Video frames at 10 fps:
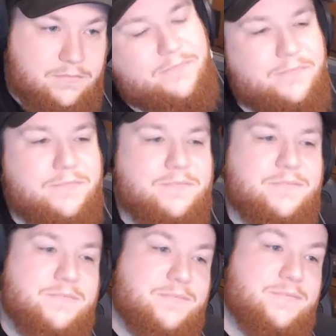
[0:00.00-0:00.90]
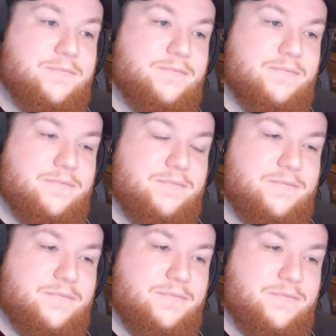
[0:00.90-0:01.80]

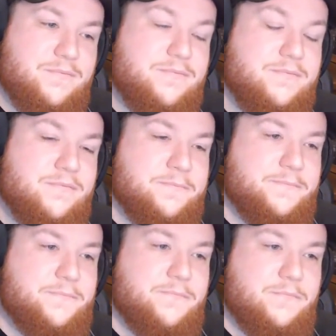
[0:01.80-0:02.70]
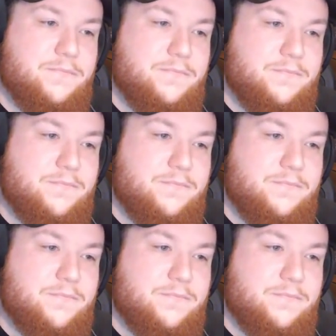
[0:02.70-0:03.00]
(silent)